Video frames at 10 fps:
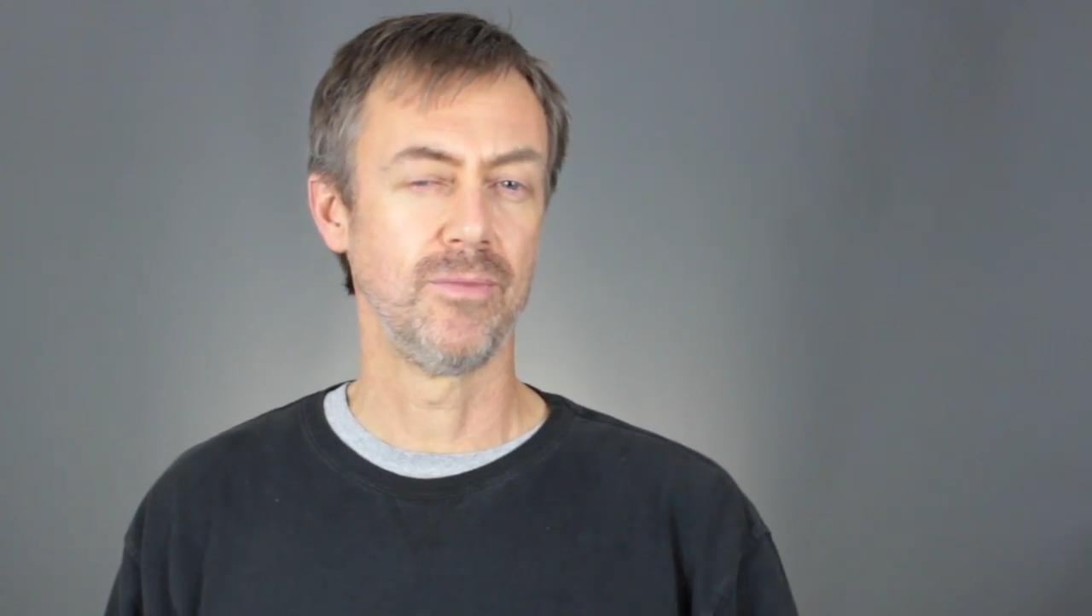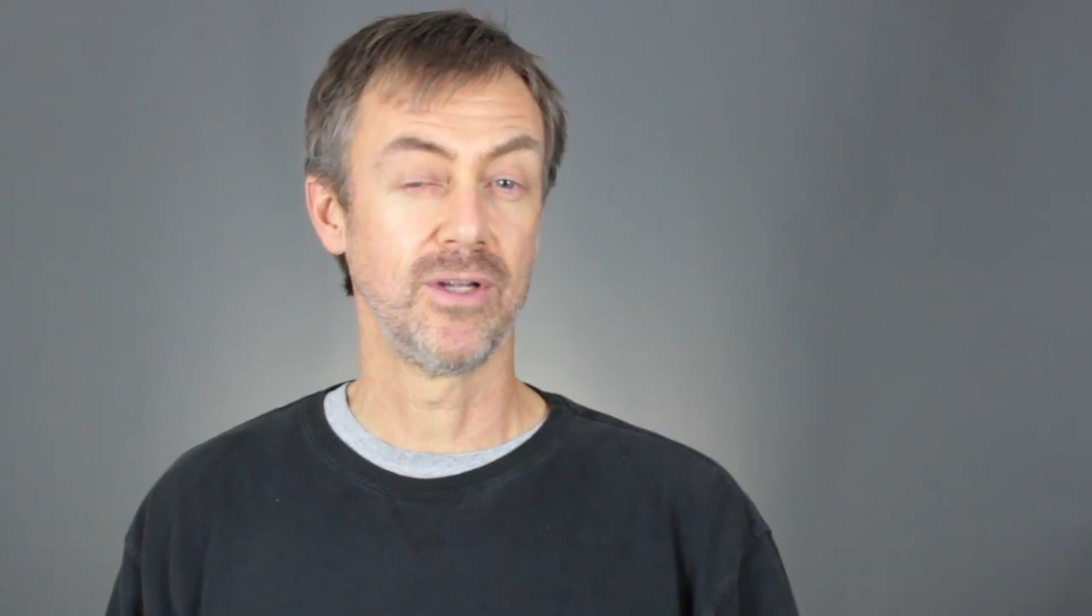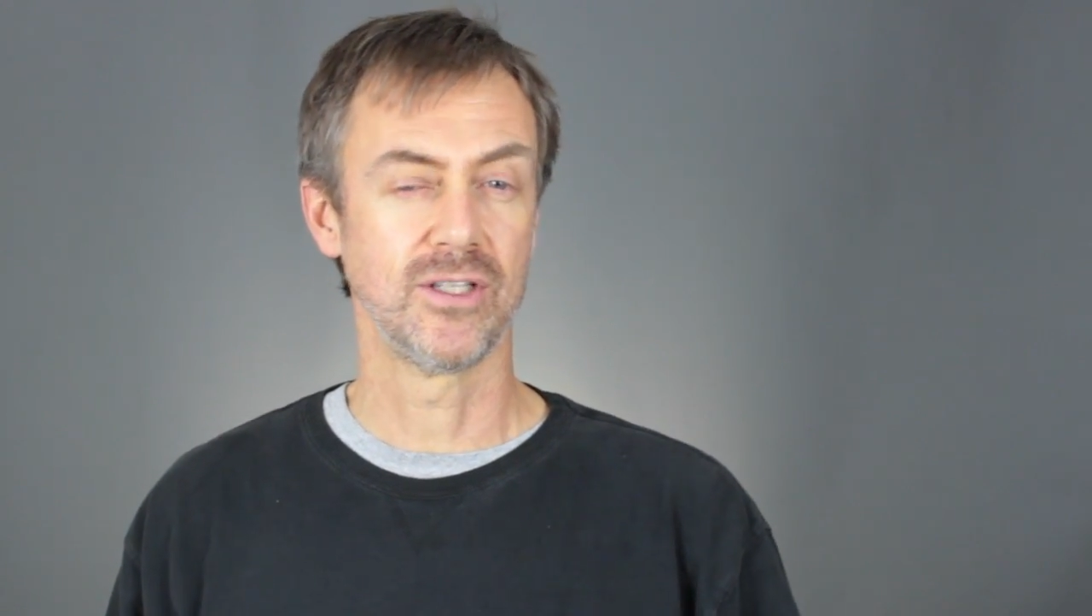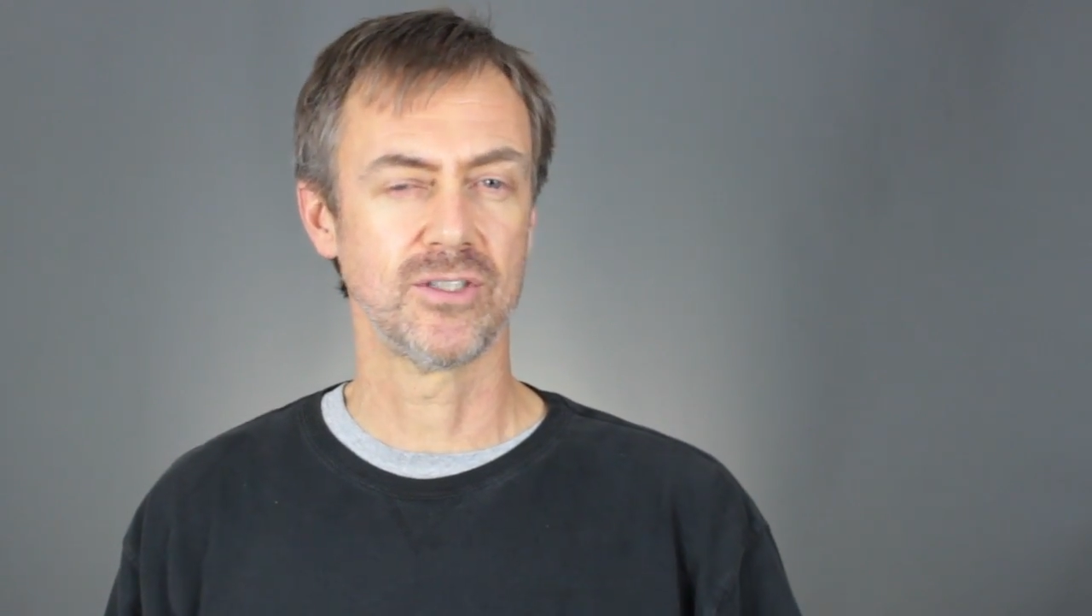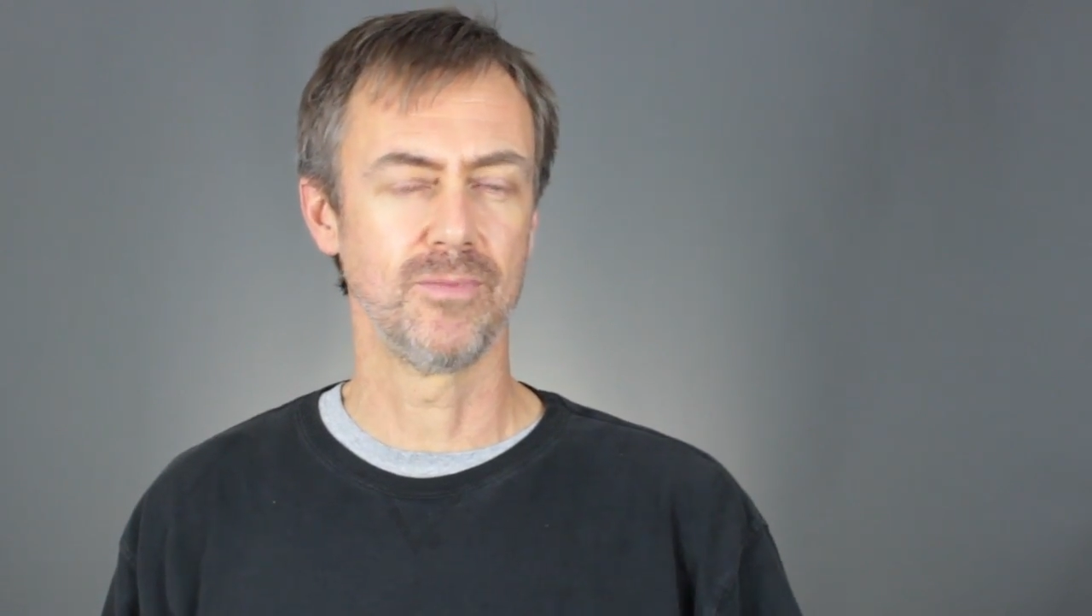
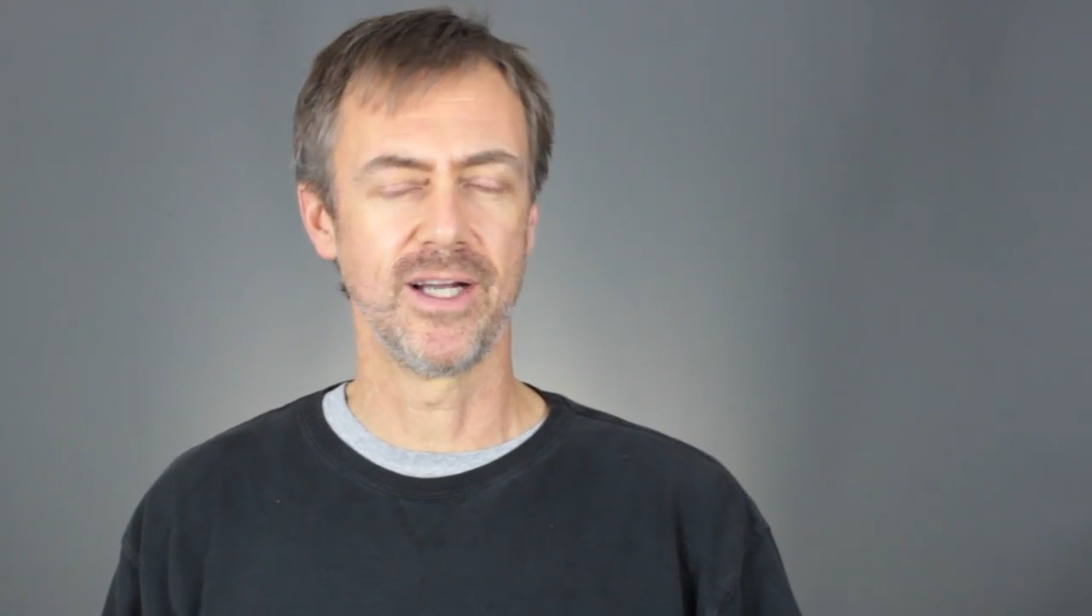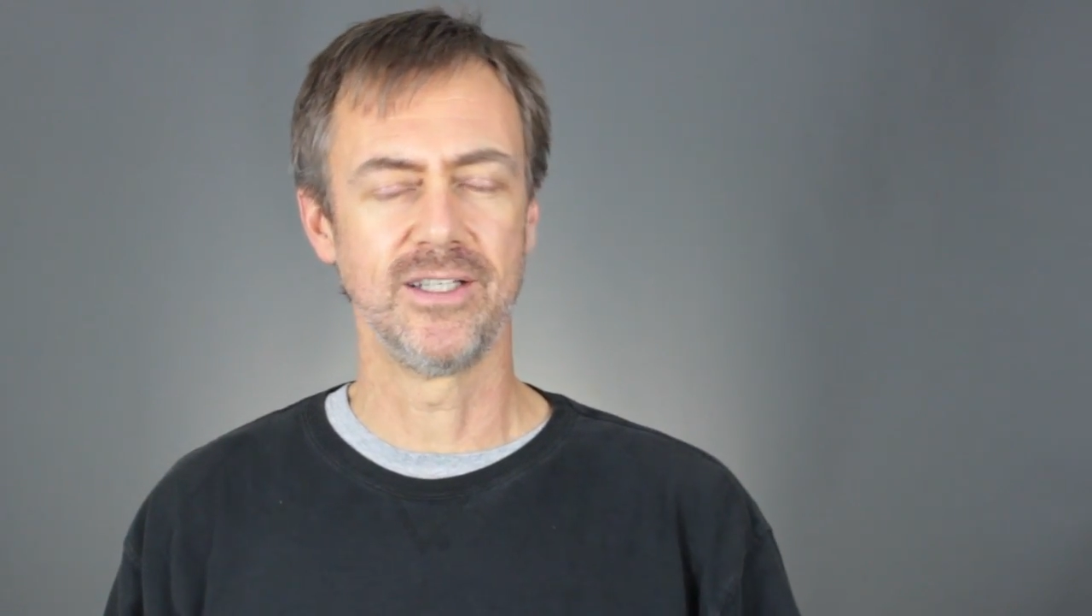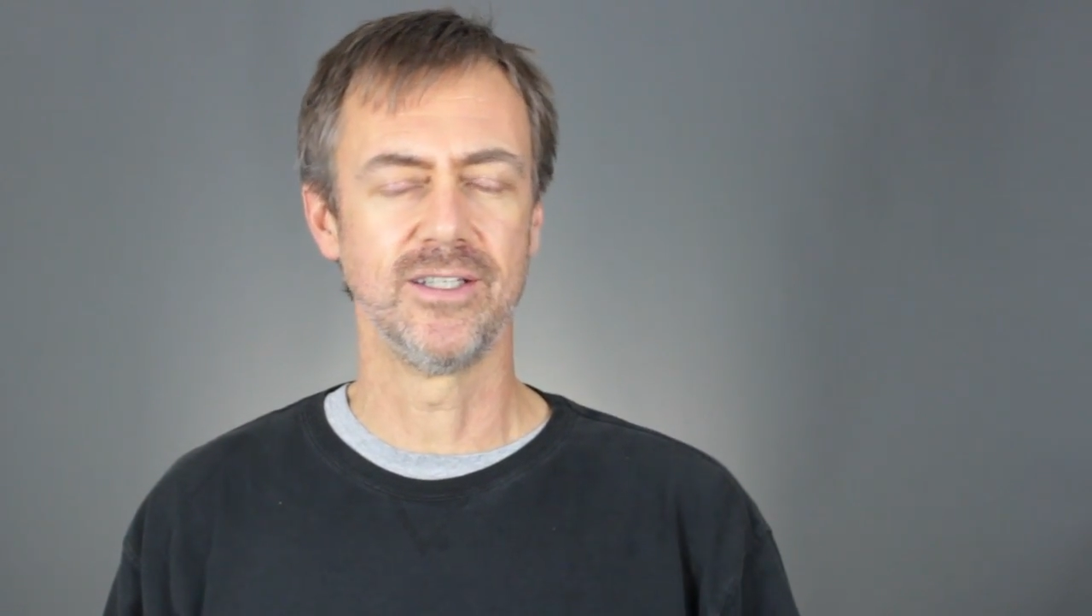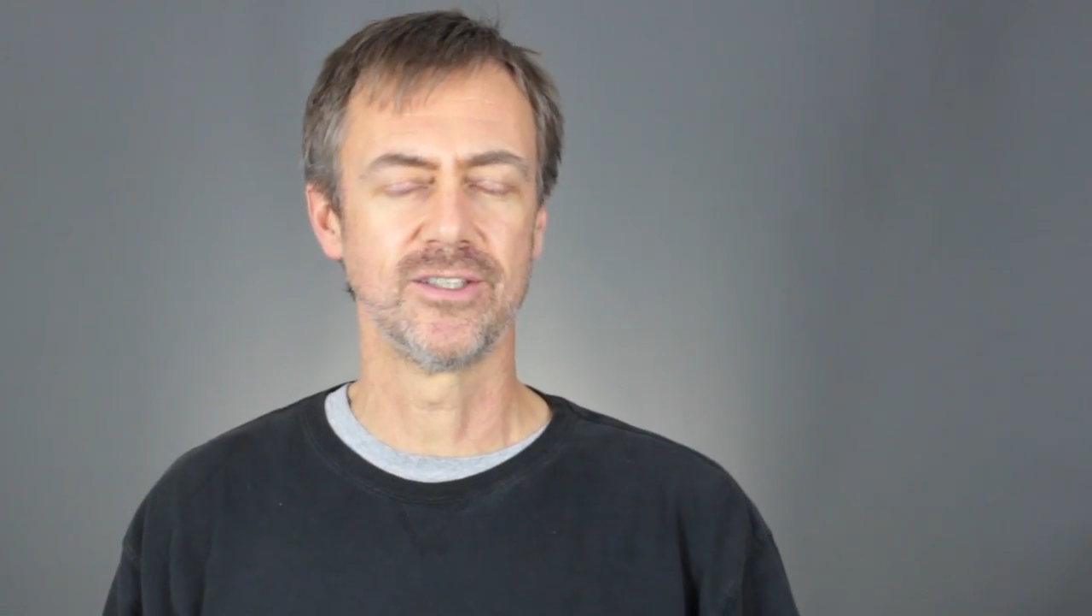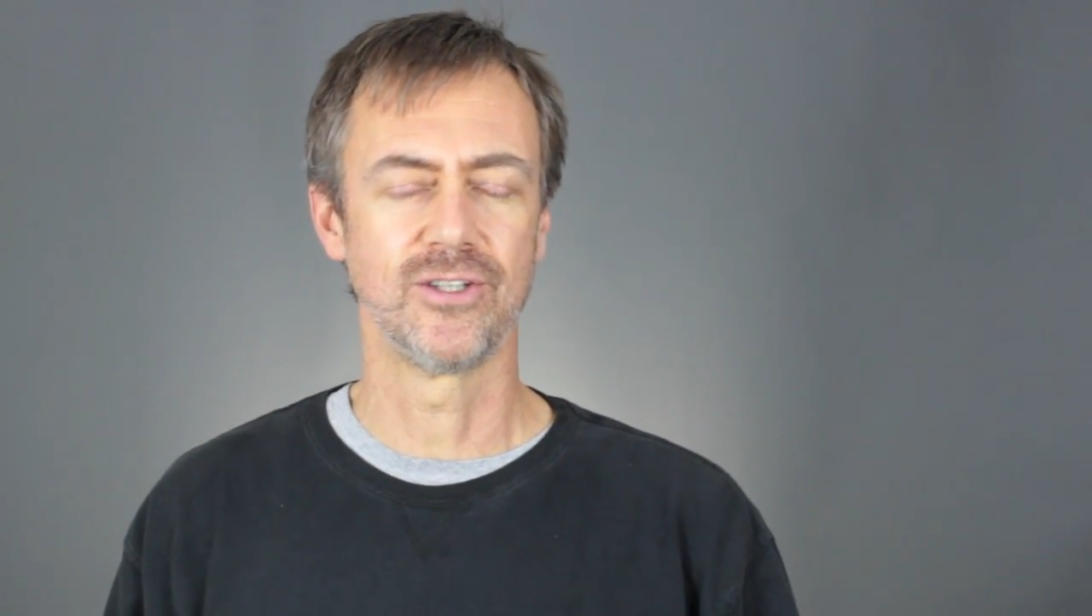maybe get some
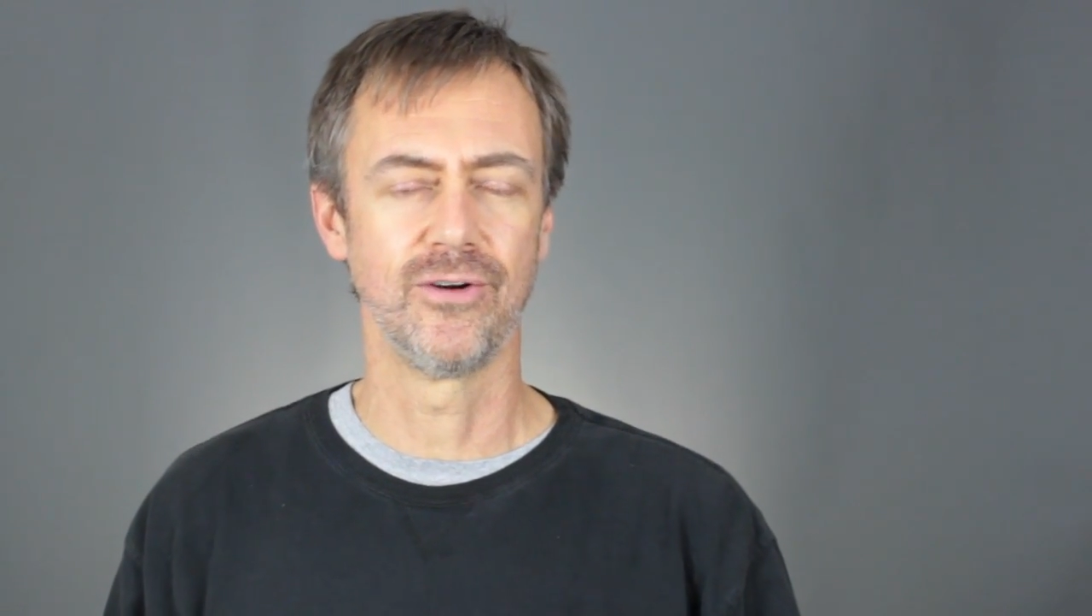ideas